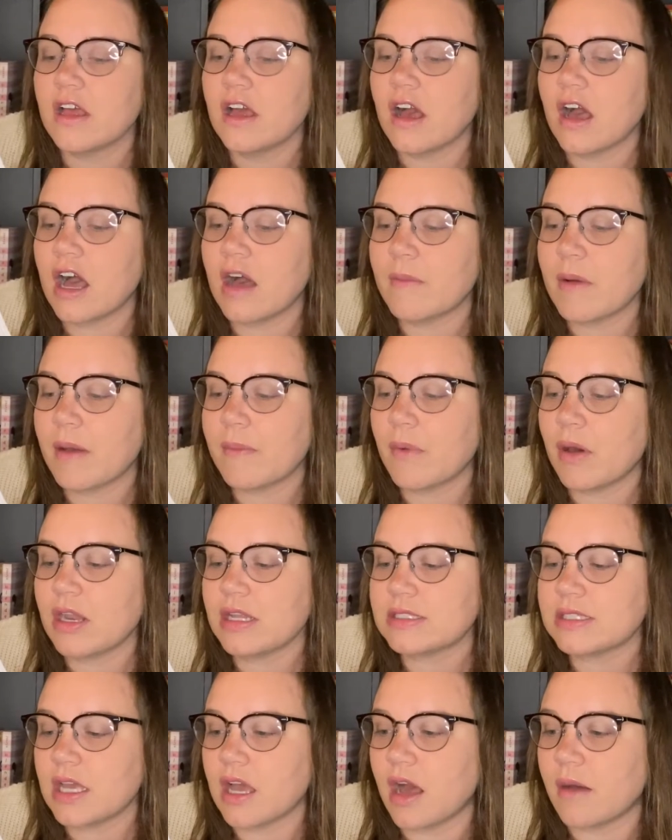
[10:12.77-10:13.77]
I want to
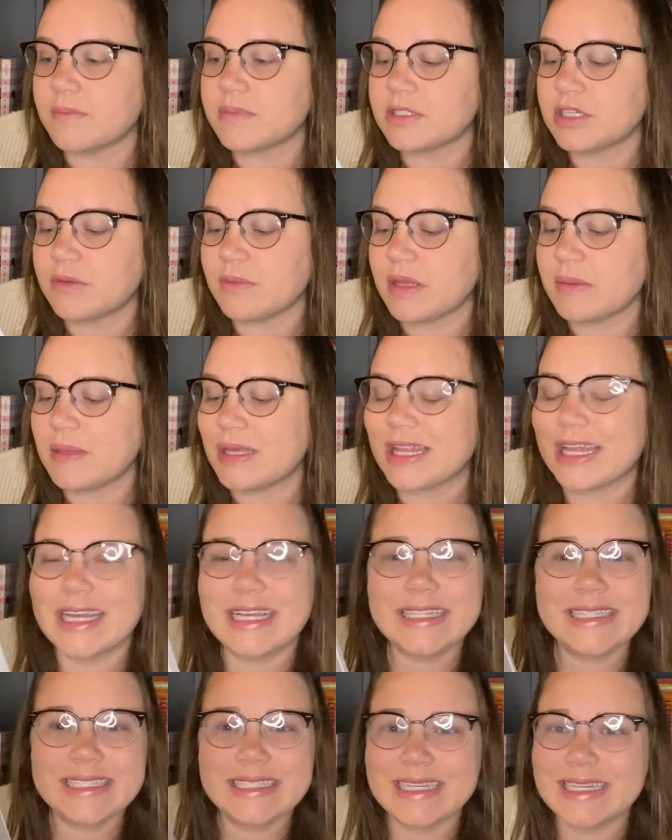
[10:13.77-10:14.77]
say up to maybe like
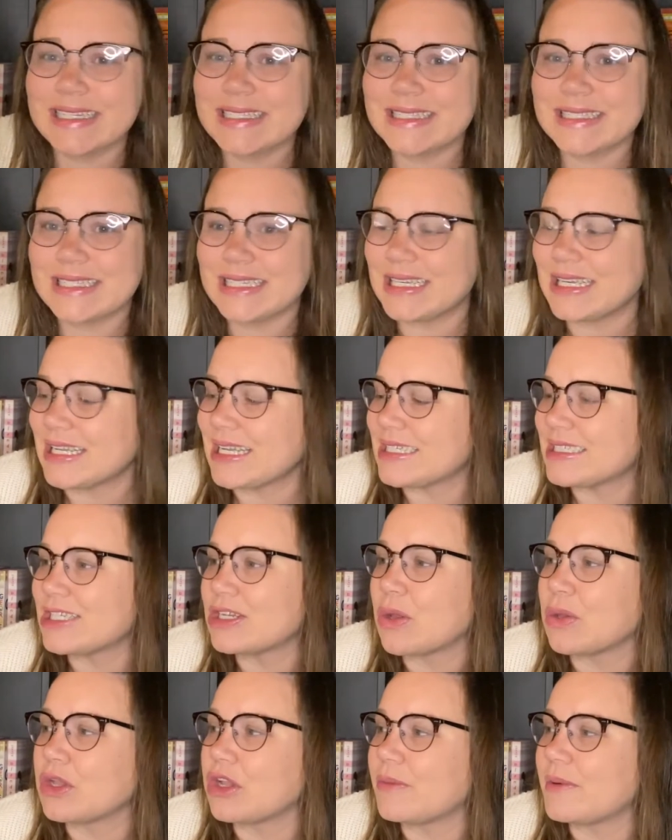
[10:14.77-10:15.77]
16. It's a
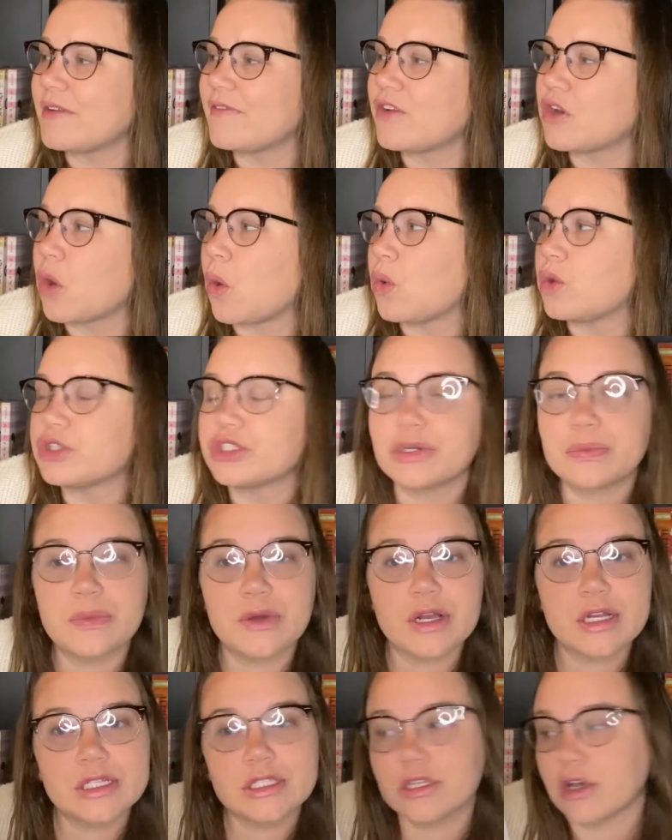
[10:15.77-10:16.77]
little bit of an older
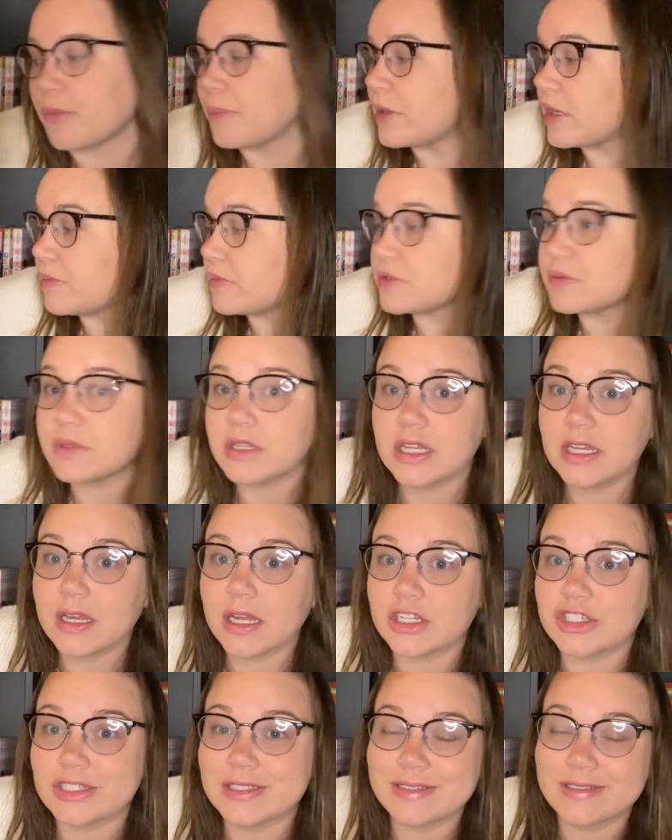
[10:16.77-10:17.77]
book, so, but it was really
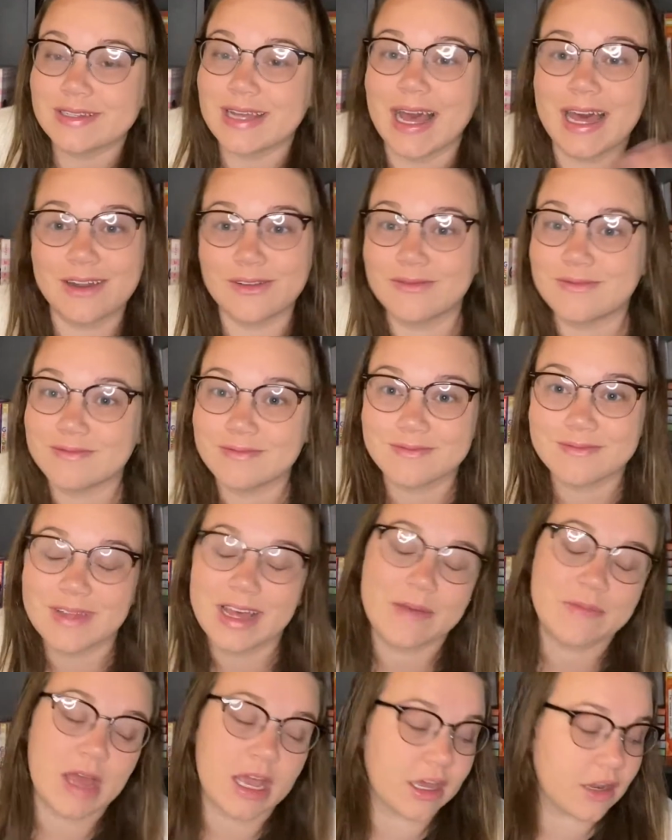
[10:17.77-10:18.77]
good. Just
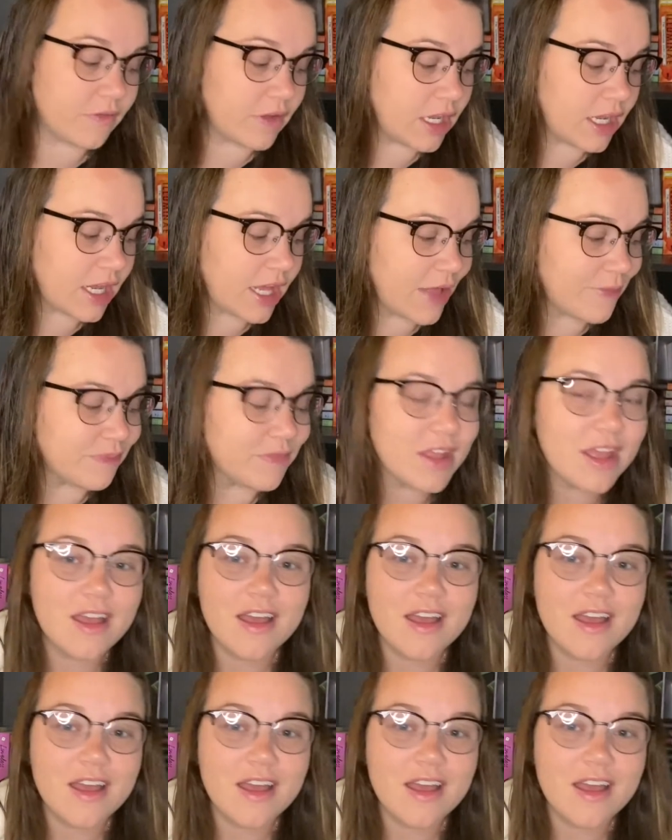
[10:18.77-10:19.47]
I'm not going to read it again.